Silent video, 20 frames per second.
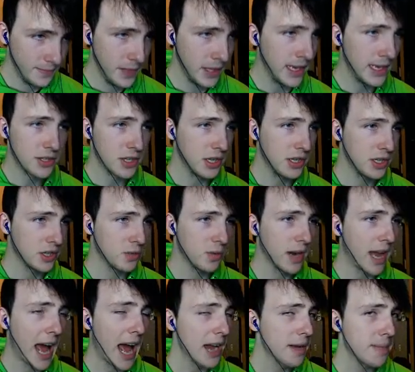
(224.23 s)
literally just
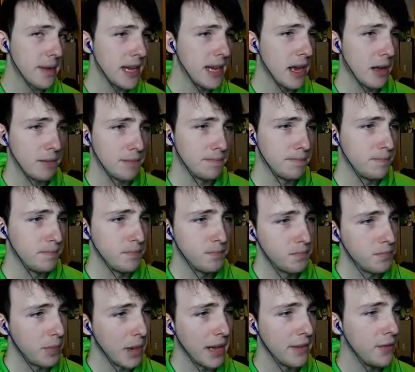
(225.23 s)
want to add me, I'll
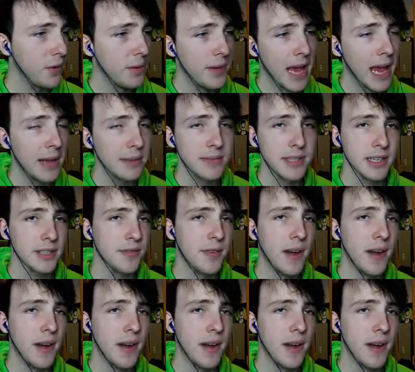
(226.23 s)
play a few games, that's